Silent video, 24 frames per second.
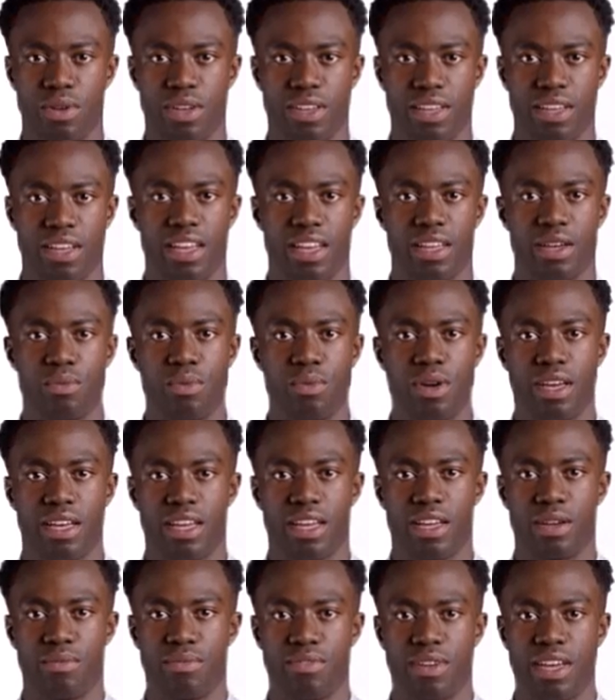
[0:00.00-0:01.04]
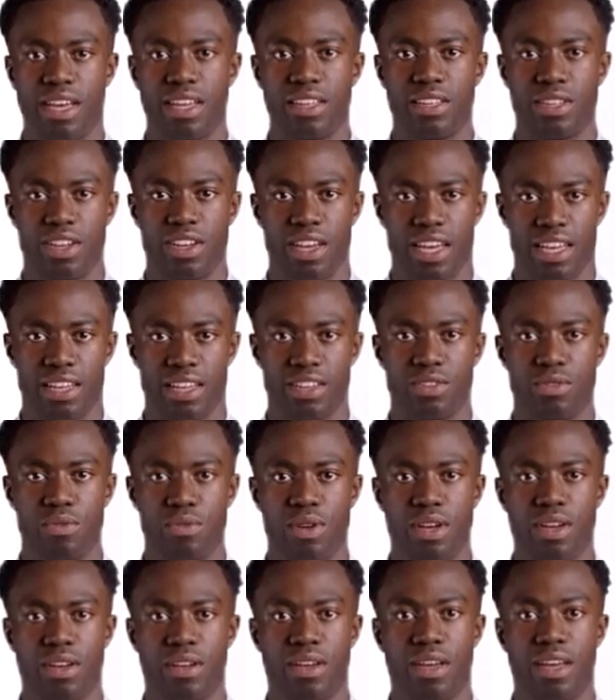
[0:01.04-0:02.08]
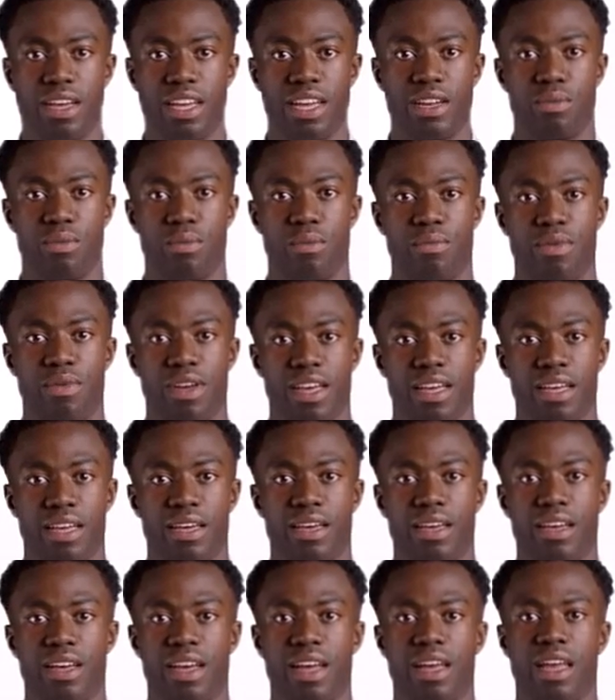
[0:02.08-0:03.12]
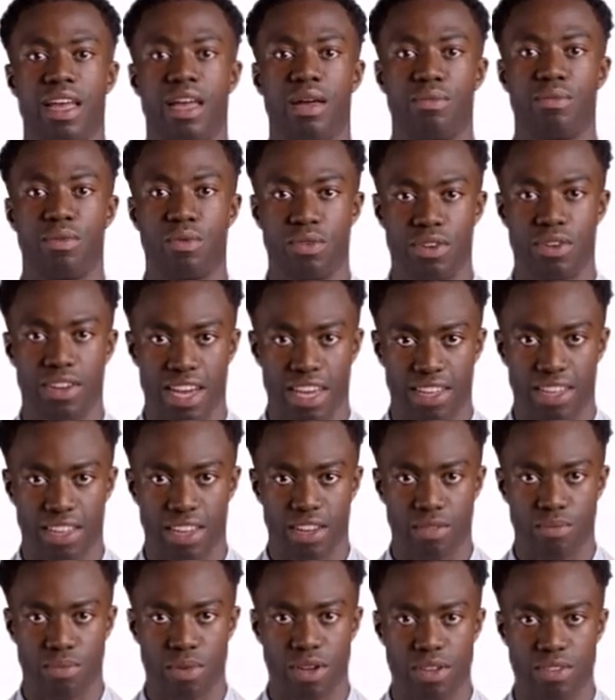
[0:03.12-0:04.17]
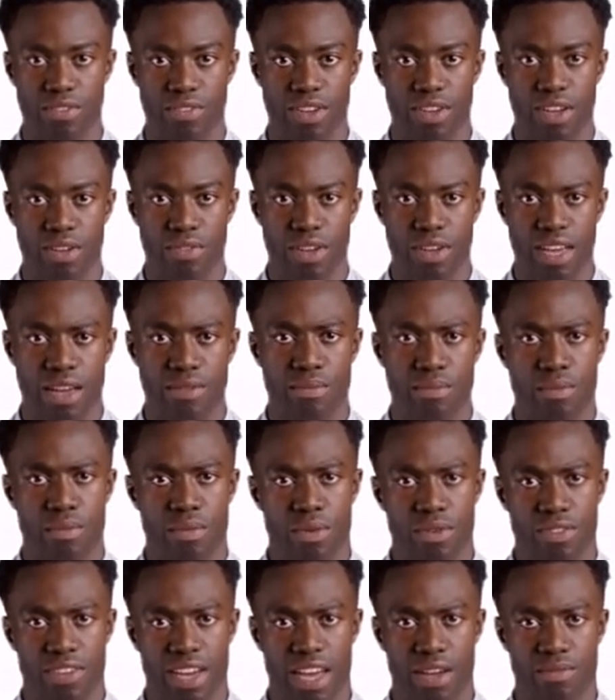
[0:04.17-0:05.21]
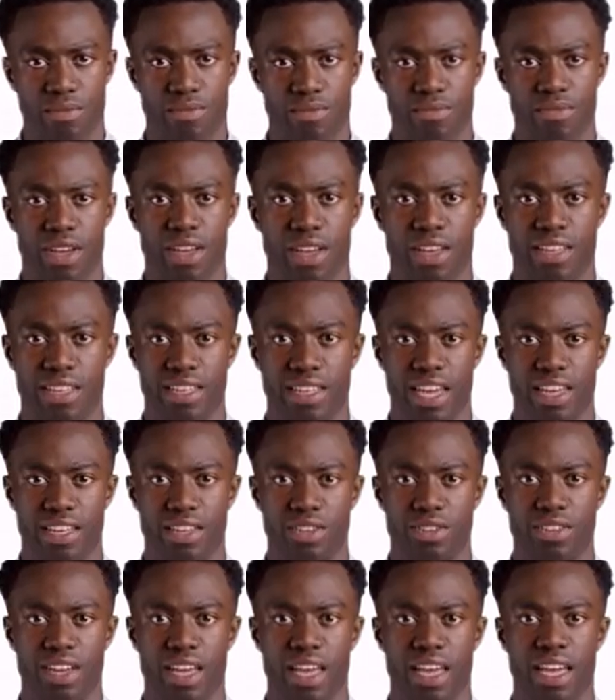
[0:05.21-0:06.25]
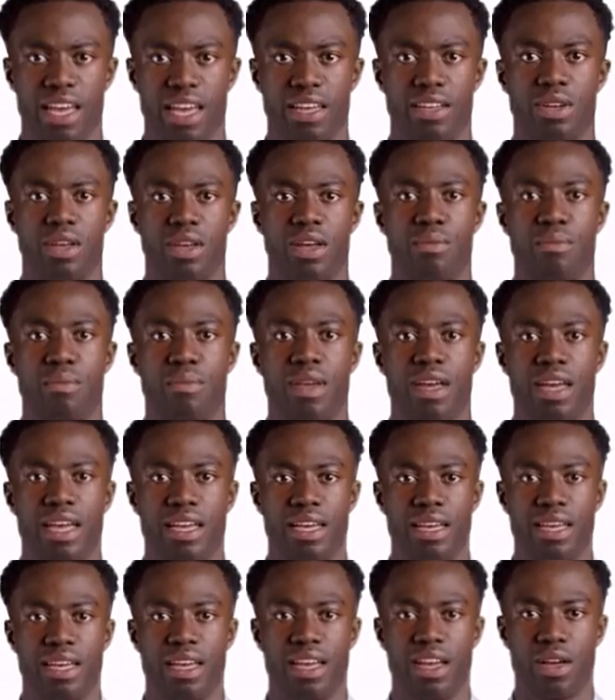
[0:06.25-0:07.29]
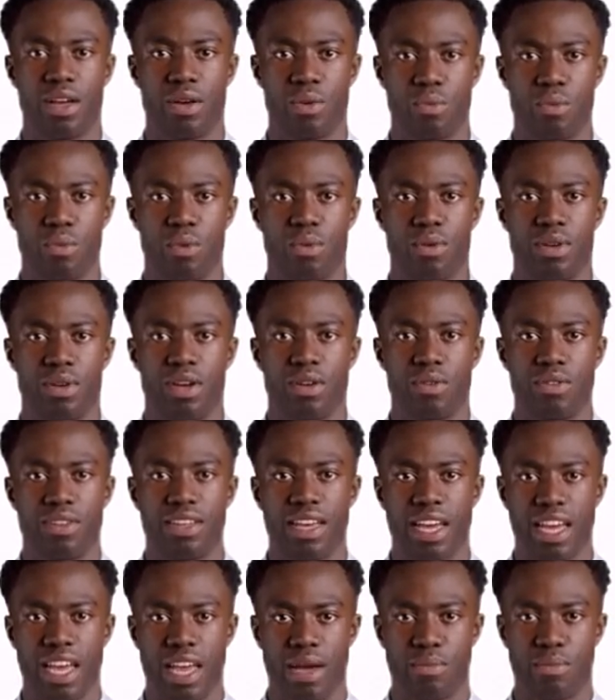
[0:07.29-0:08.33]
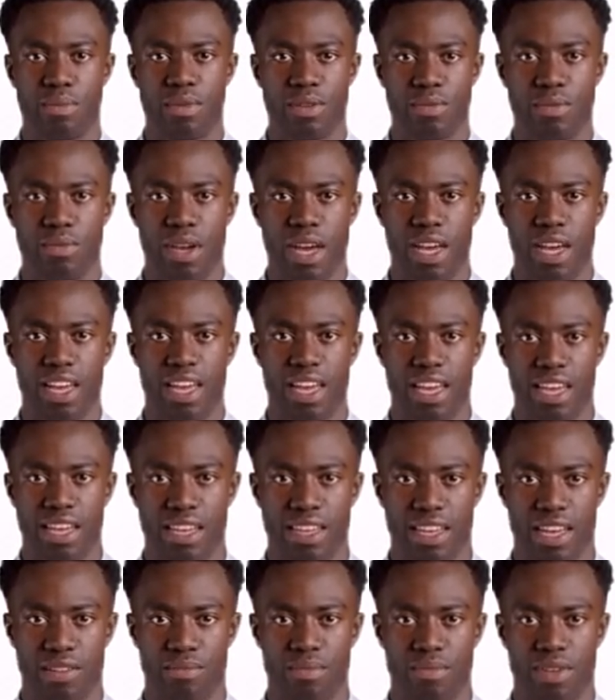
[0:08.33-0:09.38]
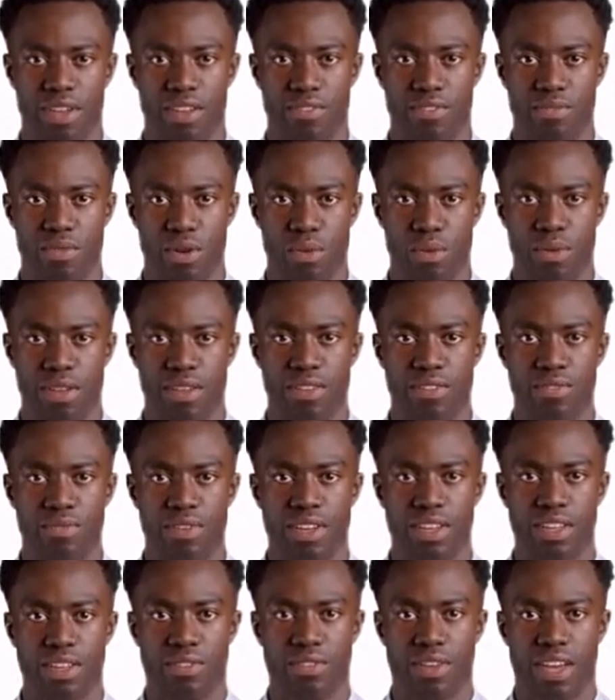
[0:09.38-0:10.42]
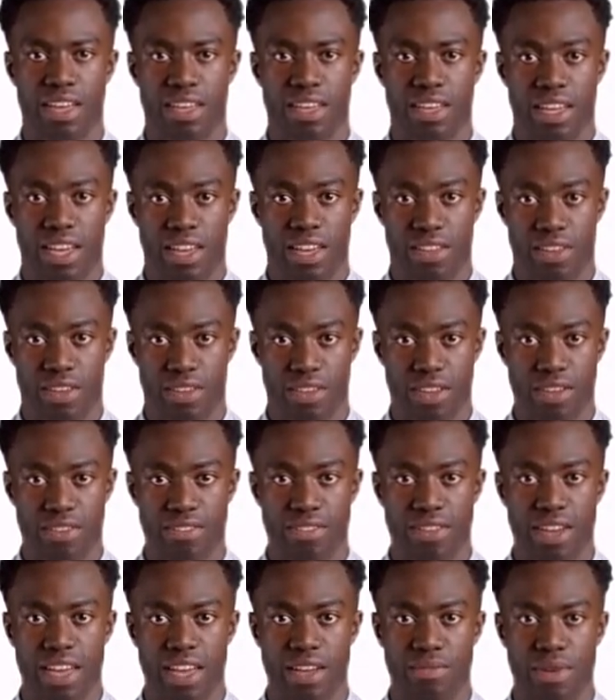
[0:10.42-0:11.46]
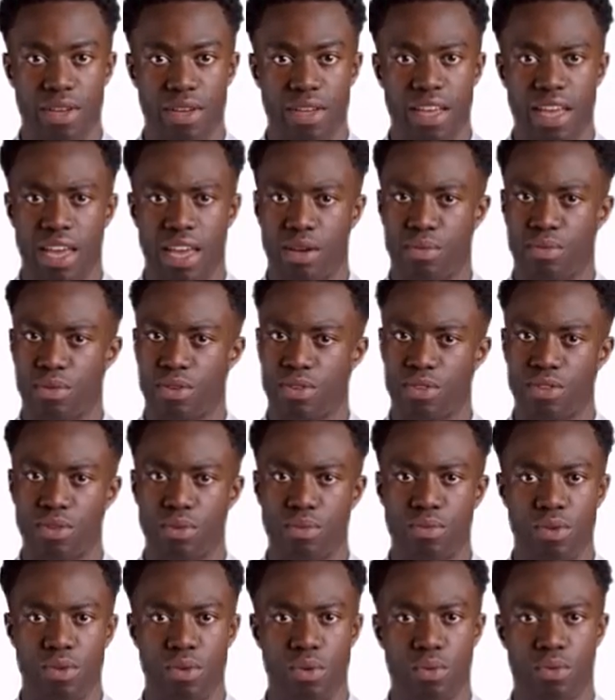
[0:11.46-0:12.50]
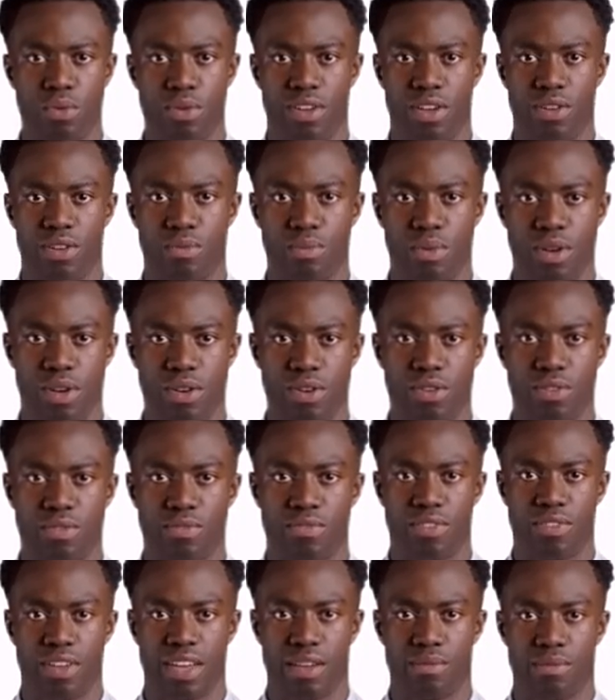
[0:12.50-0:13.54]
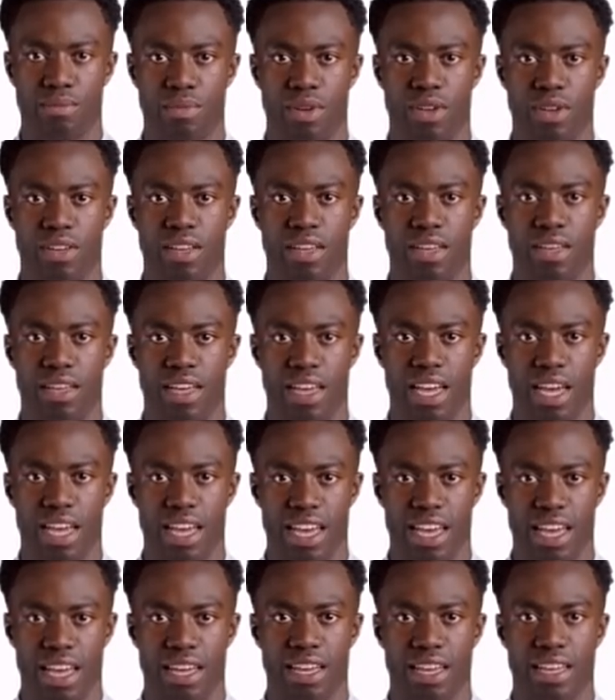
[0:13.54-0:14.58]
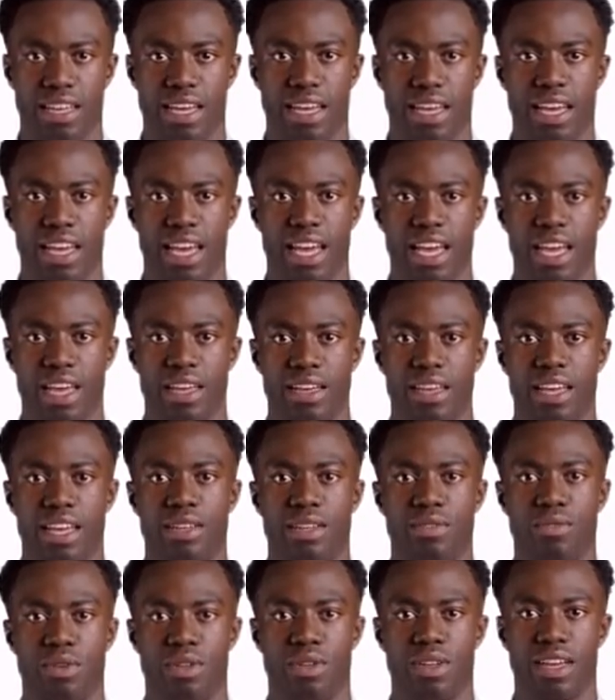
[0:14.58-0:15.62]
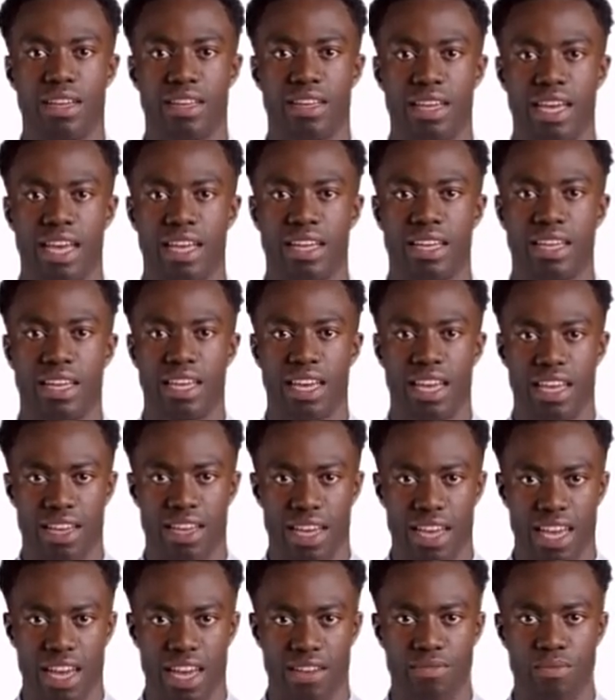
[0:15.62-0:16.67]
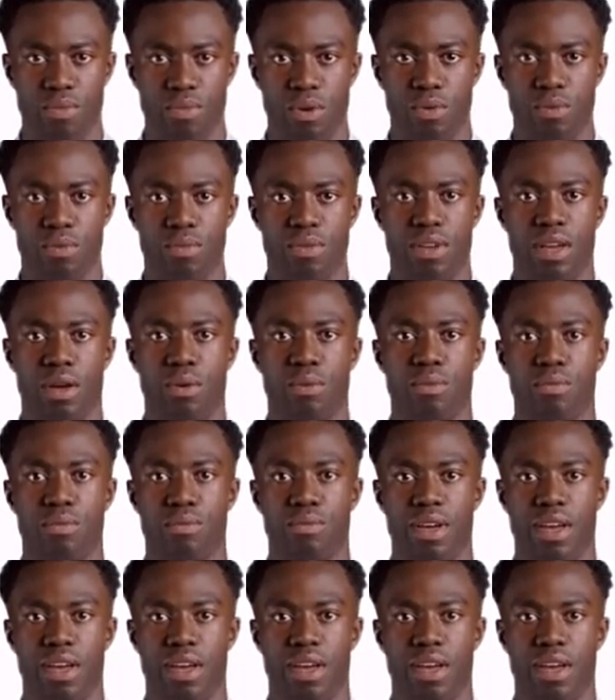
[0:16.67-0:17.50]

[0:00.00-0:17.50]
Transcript: continuation of the education you literally just provided. If you're sitting there wondering, okay, but what types of content should I actually make? Well, here are the absolute highest converting formats for this strategy. Think about how-to tutorials where your affiliate product acts as the catalyst for success in a live workflow.